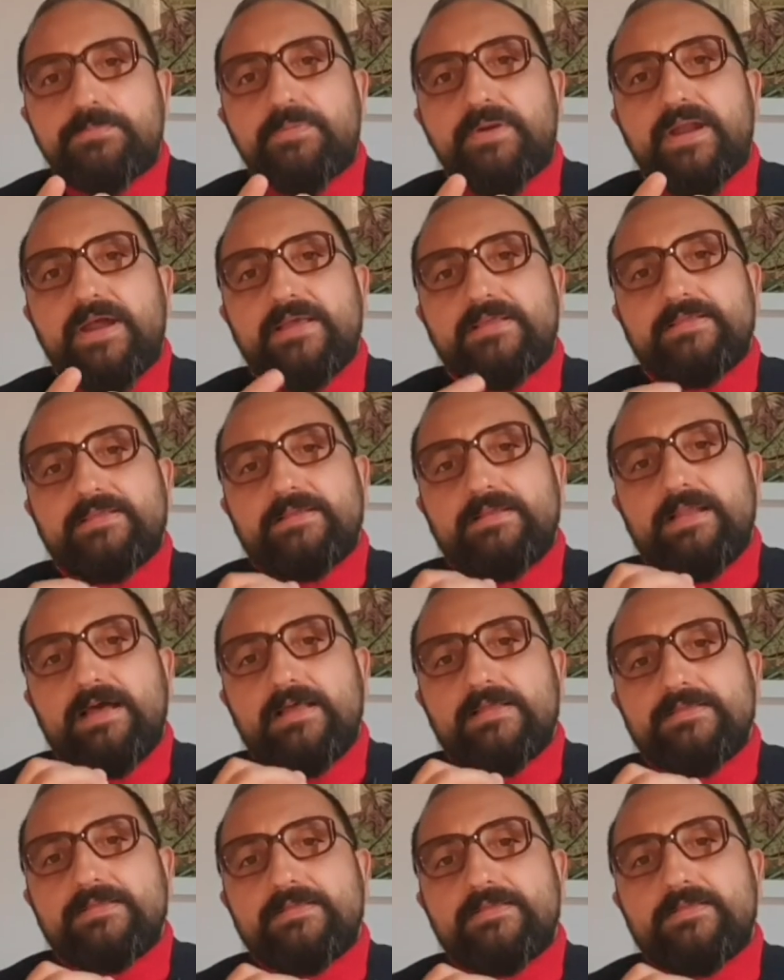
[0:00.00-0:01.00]
price
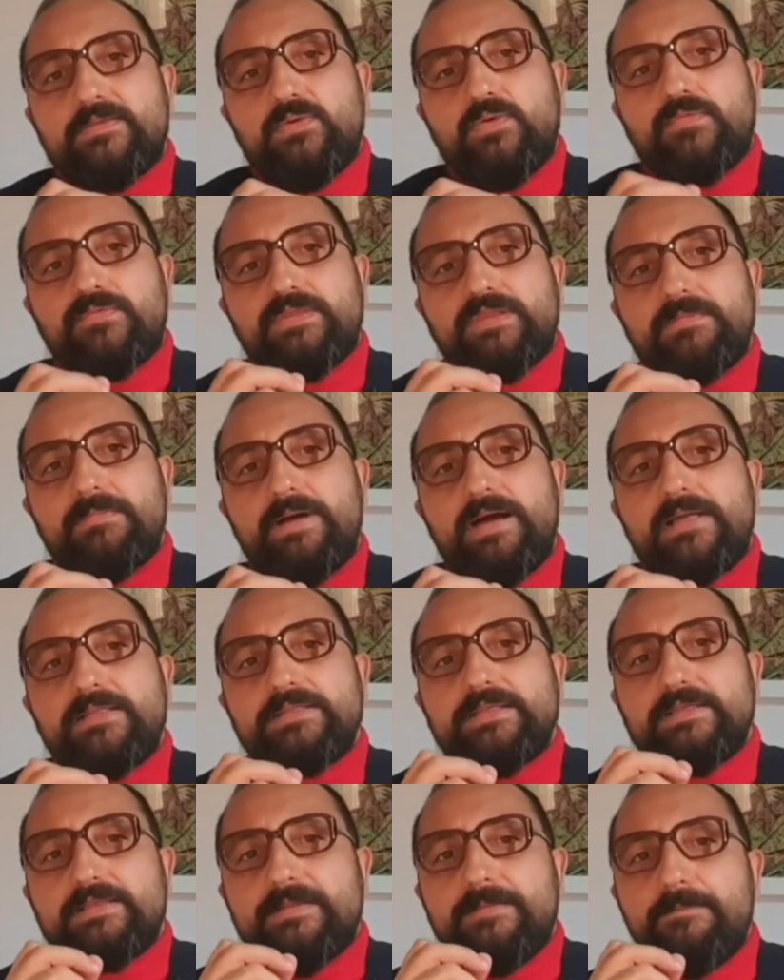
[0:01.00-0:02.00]
elasticity of
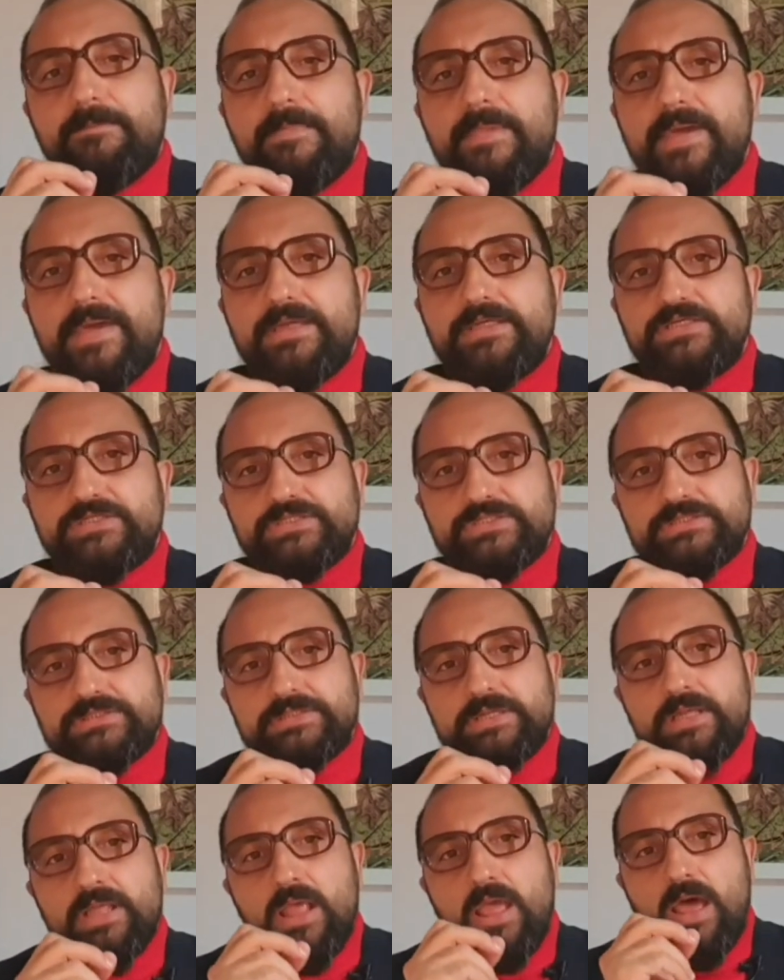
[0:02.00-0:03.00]
demand is a measure
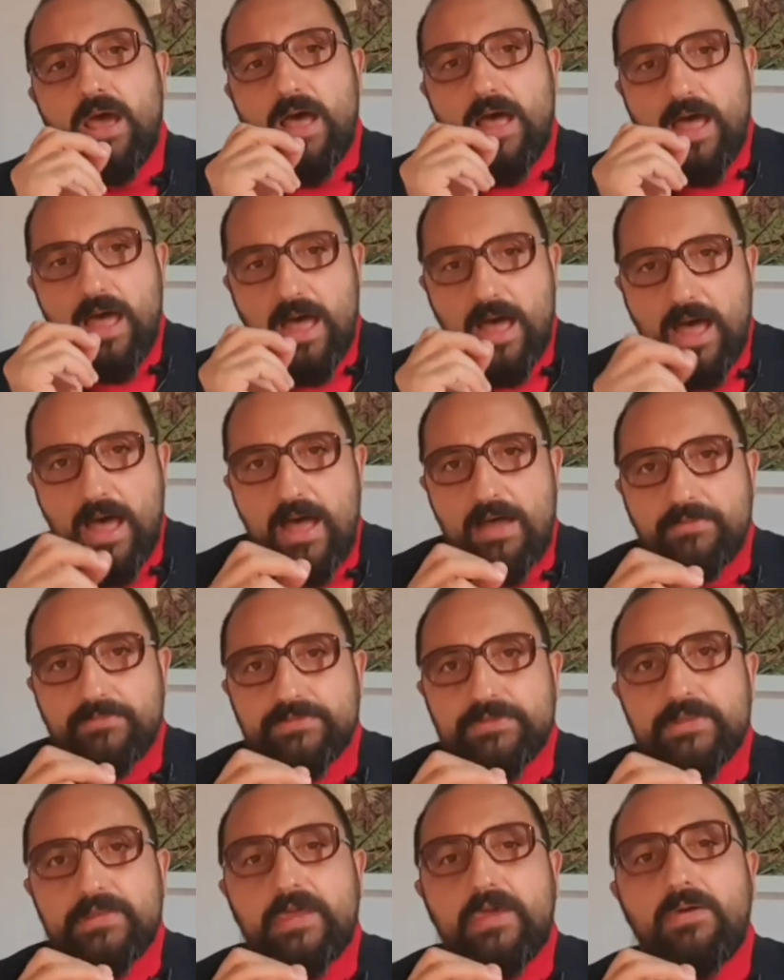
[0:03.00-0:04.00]
how
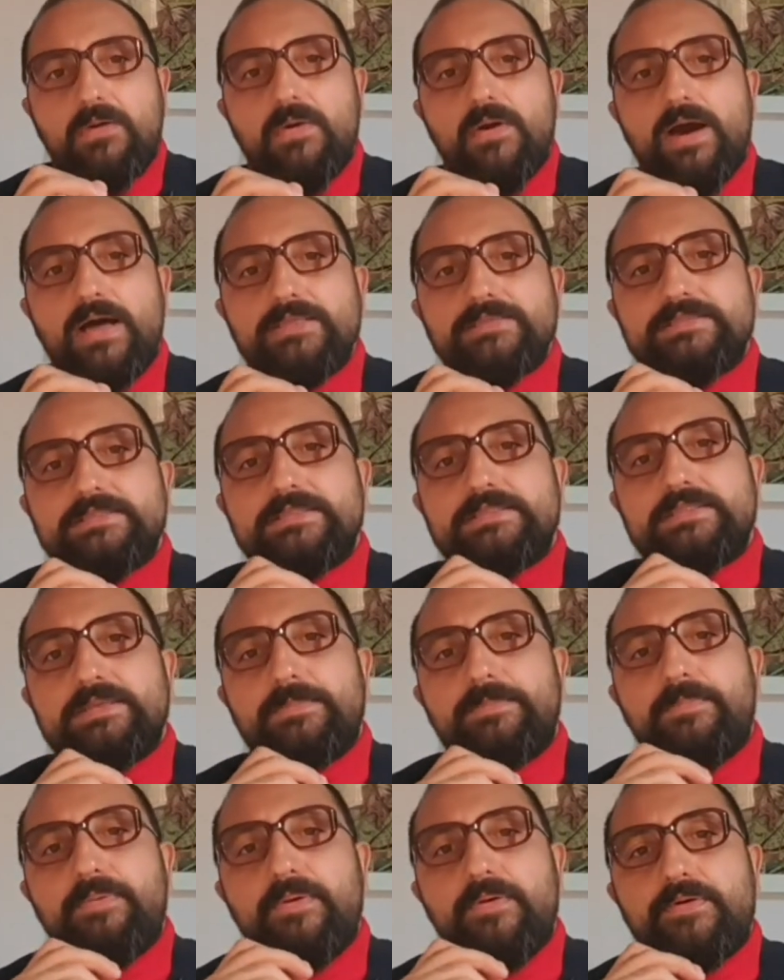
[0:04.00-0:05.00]
the quantity
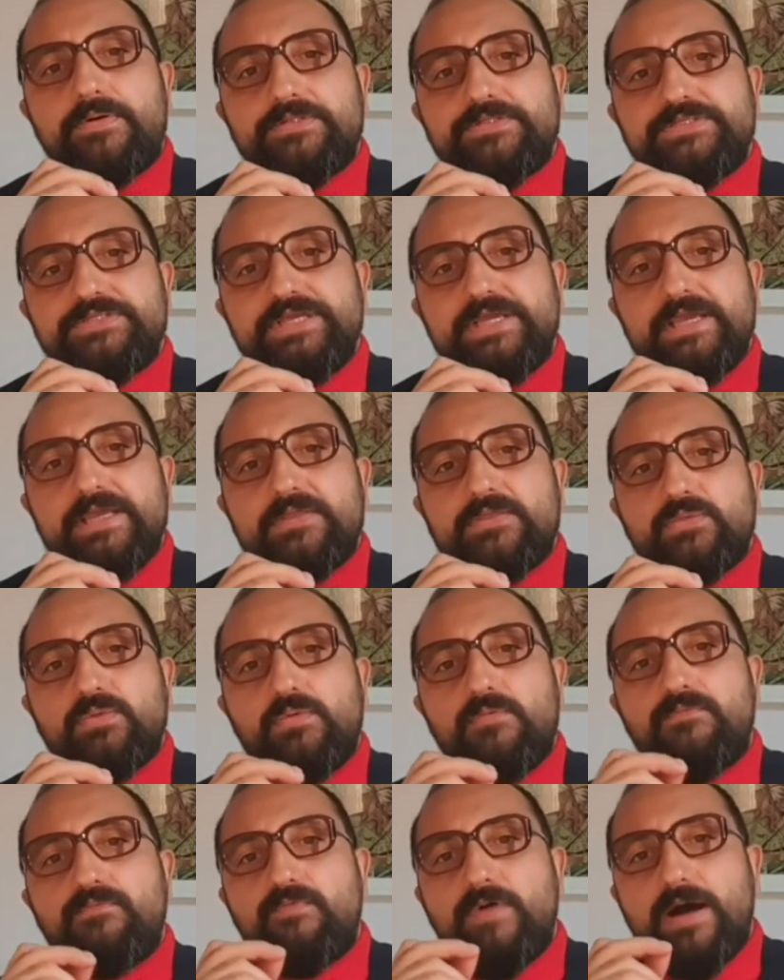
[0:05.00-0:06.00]
purchase
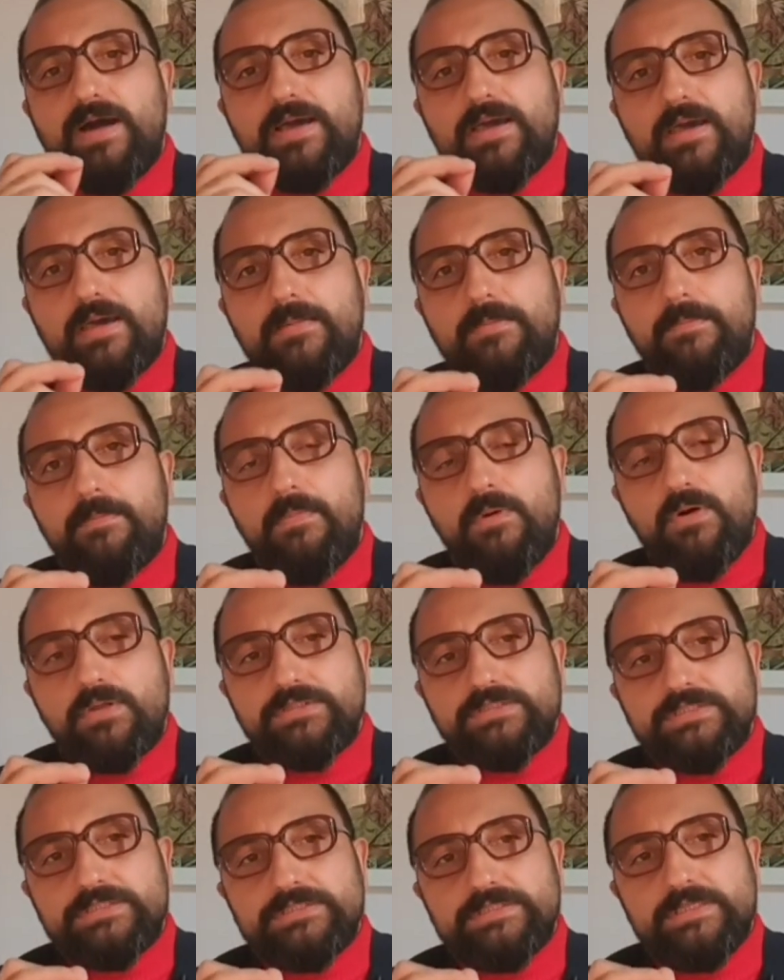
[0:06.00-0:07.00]
of one
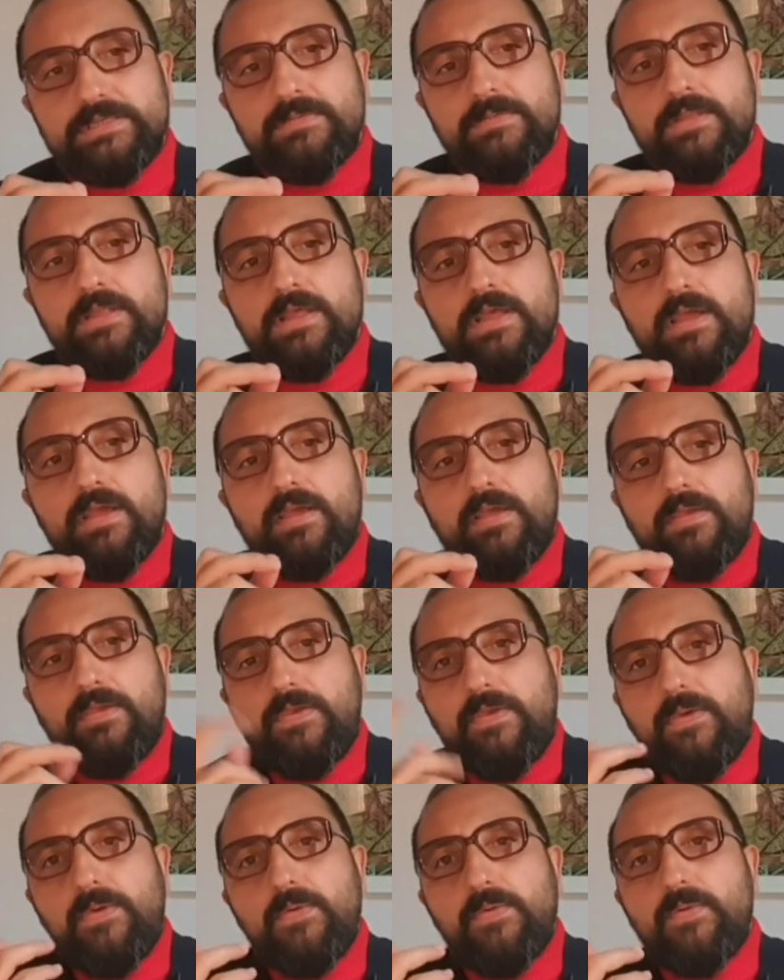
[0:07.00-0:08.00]
commodity
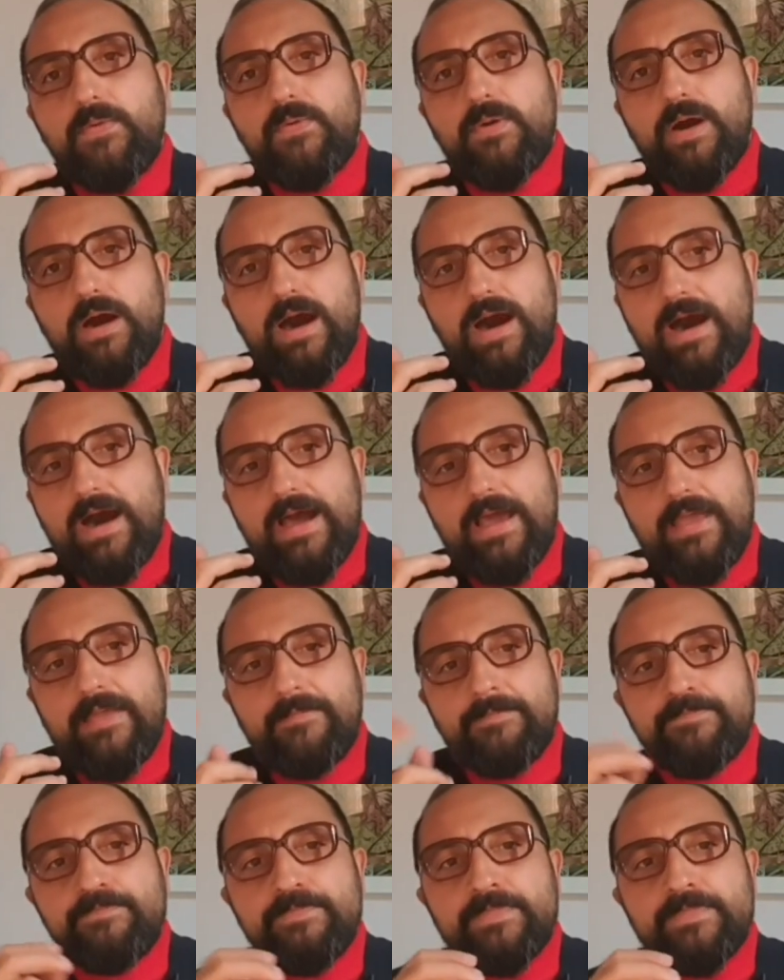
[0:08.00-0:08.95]
QI